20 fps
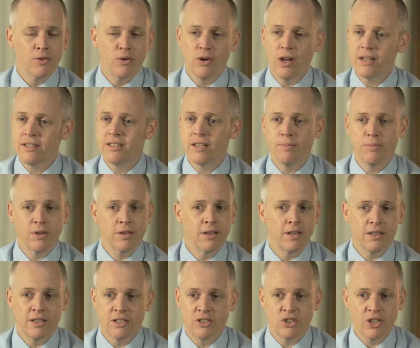they're not
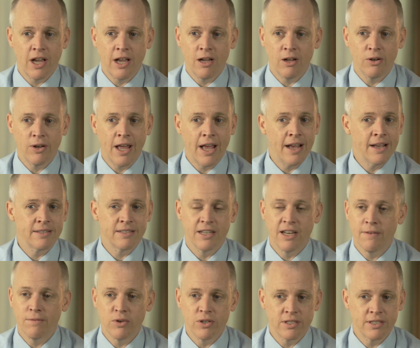something that the child
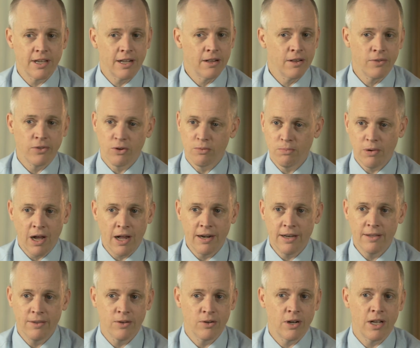has in every cell in their body,